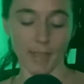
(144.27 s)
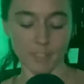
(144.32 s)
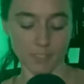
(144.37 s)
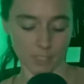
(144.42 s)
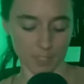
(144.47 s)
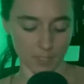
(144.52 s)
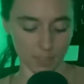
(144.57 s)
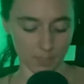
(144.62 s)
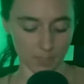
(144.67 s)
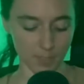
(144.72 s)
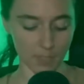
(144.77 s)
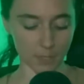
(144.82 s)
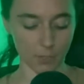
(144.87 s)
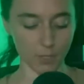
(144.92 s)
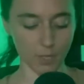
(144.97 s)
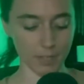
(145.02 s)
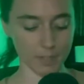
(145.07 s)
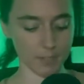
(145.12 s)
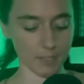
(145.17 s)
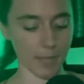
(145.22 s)
I had to
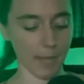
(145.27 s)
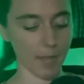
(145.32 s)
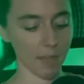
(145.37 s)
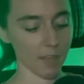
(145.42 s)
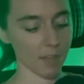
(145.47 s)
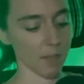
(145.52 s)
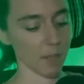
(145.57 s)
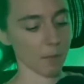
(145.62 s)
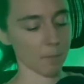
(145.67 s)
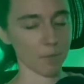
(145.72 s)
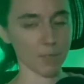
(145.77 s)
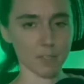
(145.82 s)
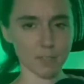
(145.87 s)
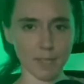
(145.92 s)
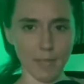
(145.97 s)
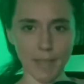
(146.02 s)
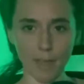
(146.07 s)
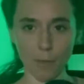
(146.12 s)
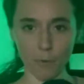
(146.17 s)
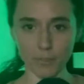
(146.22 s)
tell you guys that
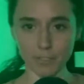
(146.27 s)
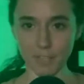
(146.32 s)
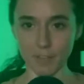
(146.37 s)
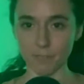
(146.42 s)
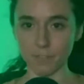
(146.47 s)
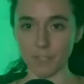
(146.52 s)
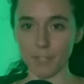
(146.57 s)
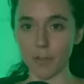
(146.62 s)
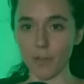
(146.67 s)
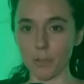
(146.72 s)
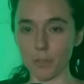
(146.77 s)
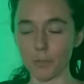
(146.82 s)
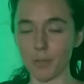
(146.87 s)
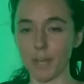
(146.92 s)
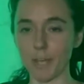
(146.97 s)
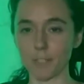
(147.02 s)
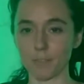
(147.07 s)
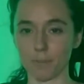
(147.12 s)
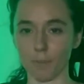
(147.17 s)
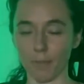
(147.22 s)
because I always have to yell at
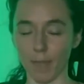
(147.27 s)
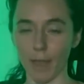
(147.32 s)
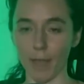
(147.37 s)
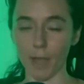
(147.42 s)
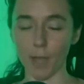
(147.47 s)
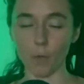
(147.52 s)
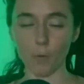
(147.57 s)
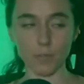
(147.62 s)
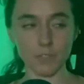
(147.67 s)
you guys for that.